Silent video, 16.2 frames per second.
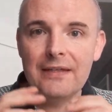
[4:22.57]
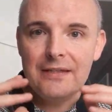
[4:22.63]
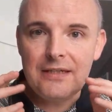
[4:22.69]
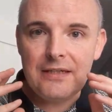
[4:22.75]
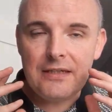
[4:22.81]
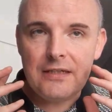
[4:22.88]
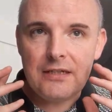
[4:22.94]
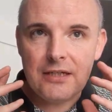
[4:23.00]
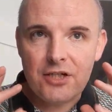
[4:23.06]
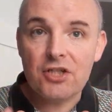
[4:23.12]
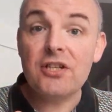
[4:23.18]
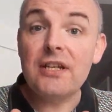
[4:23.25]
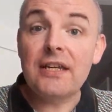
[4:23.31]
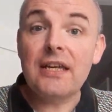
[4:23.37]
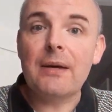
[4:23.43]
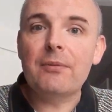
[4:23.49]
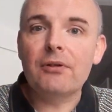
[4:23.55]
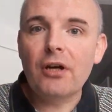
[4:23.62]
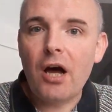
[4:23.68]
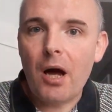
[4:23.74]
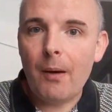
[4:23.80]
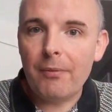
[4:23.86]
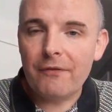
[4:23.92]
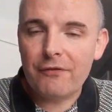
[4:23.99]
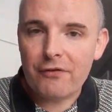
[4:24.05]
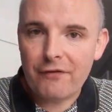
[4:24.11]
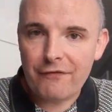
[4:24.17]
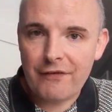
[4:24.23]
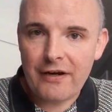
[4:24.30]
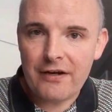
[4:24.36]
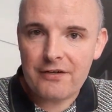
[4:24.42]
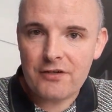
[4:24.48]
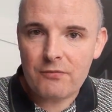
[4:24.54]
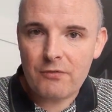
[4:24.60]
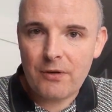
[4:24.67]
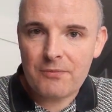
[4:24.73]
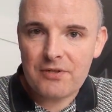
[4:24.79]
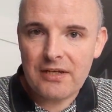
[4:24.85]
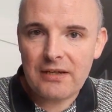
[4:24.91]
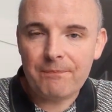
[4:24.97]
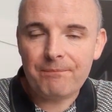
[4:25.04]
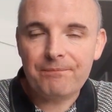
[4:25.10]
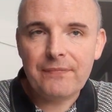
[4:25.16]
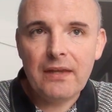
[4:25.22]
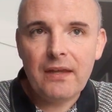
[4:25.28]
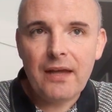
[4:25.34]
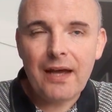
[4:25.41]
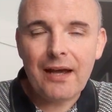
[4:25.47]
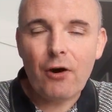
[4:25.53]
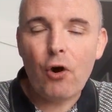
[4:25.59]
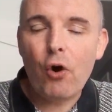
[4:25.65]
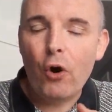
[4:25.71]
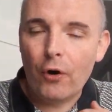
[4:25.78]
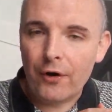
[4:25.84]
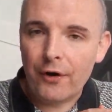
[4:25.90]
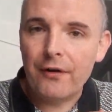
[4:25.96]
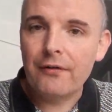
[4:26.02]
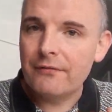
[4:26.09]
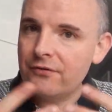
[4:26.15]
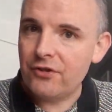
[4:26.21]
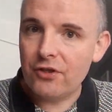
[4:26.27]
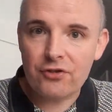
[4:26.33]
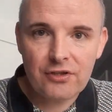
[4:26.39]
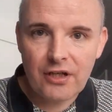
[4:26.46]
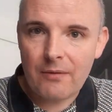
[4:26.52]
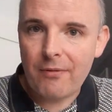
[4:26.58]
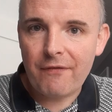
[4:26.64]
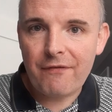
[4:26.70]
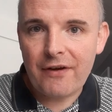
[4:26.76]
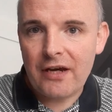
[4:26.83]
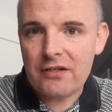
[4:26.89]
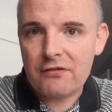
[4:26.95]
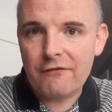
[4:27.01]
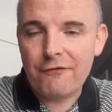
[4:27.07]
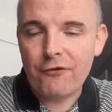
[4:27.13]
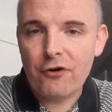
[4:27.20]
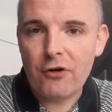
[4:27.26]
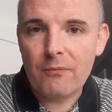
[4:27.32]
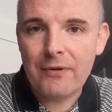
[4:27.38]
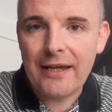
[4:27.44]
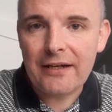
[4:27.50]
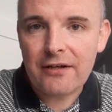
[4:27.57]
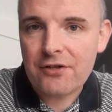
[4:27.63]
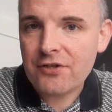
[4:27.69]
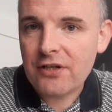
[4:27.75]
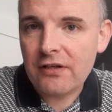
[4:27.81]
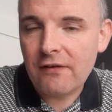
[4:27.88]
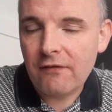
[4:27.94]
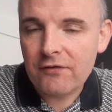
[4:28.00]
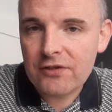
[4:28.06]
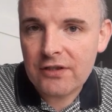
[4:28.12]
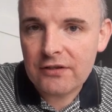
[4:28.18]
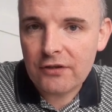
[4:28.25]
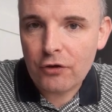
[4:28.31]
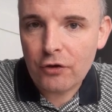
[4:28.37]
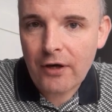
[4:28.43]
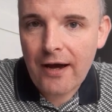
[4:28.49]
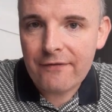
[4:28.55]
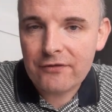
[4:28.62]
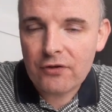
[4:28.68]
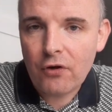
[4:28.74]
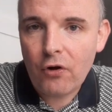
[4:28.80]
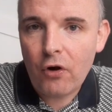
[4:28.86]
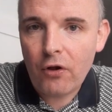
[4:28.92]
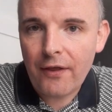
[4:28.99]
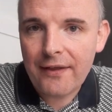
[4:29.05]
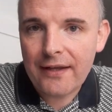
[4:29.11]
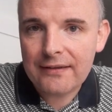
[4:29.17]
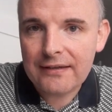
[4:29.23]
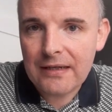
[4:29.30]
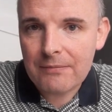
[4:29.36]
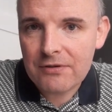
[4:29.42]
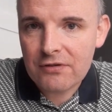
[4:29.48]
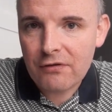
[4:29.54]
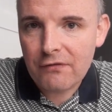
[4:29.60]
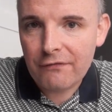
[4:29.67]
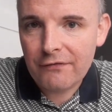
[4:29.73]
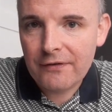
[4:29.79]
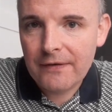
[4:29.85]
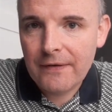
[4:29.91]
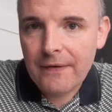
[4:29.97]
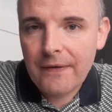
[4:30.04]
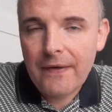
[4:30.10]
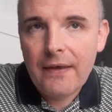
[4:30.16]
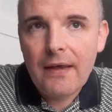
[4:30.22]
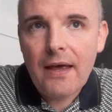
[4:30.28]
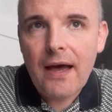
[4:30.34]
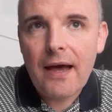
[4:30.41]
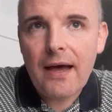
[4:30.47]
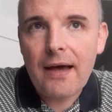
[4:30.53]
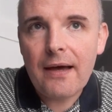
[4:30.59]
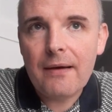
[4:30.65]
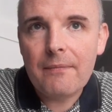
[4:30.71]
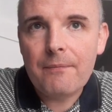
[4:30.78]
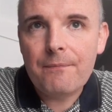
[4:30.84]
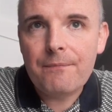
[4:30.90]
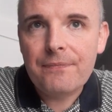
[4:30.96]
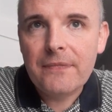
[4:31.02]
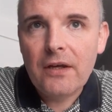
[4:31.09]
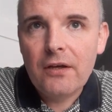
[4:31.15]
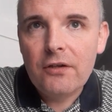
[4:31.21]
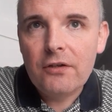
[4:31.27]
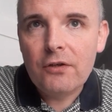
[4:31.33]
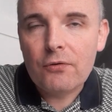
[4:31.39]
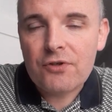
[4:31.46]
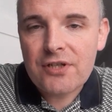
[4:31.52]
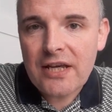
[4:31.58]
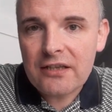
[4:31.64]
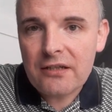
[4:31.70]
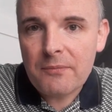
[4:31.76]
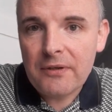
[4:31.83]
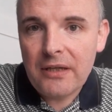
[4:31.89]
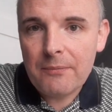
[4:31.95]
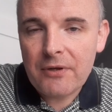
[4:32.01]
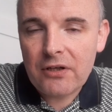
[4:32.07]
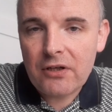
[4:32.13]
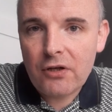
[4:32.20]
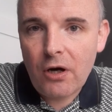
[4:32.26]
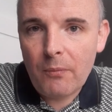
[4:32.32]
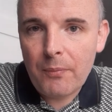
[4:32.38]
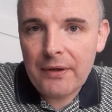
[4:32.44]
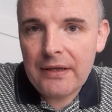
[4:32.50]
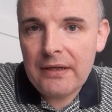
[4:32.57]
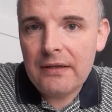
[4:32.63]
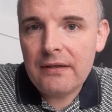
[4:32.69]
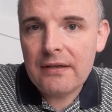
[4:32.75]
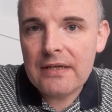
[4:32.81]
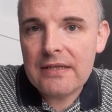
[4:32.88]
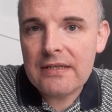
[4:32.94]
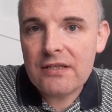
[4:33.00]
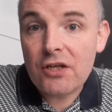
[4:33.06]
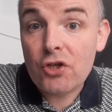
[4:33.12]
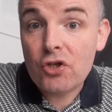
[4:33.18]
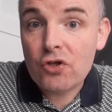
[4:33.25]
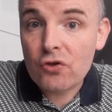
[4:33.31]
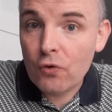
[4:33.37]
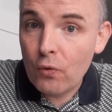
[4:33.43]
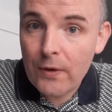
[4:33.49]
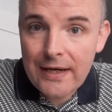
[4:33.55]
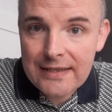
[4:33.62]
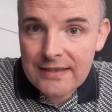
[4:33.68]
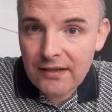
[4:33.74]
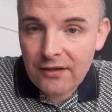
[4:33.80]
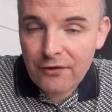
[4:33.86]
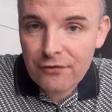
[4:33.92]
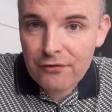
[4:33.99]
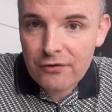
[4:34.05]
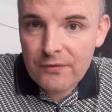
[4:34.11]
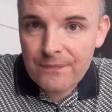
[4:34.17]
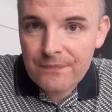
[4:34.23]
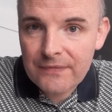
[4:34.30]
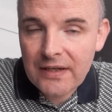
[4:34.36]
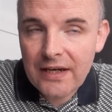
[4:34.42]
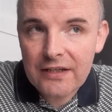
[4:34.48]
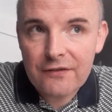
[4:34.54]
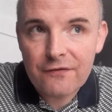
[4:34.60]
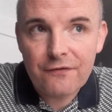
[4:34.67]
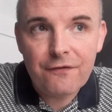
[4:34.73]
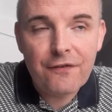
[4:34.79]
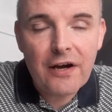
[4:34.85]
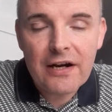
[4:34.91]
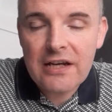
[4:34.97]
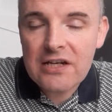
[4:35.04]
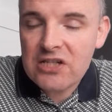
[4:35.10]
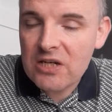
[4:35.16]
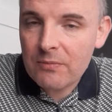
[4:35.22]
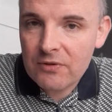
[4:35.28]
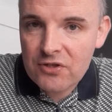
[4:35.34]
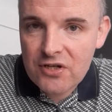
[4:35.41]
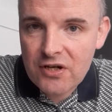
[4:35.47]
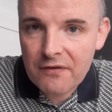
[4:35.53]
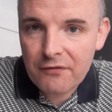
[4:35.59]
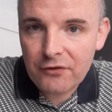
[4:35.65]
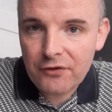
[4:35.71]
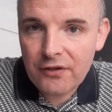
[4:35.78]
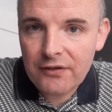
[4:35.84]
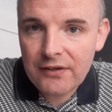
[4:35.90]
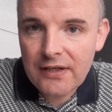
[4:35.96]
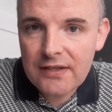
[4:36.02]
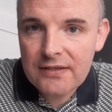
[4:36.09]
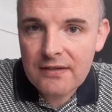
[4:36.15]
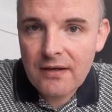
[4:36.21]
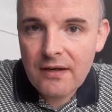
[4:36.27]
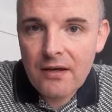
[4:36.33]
you just need to keep on top of your affairs is what I'm saying. Or just get a professional firm like ourselves to look after all of that type of stuff. Setting up a limited company is so easy to do. It's very cheap and cheerful nowadays.